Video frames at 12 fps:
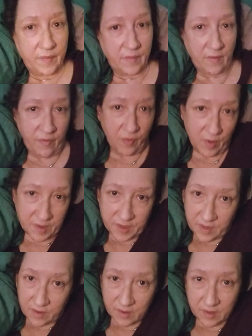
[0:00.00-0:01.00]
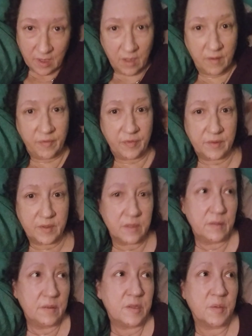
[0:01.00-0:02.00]
forcing yourself
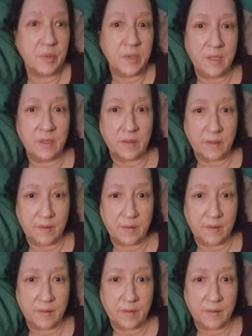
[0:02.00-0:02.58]
to breathe.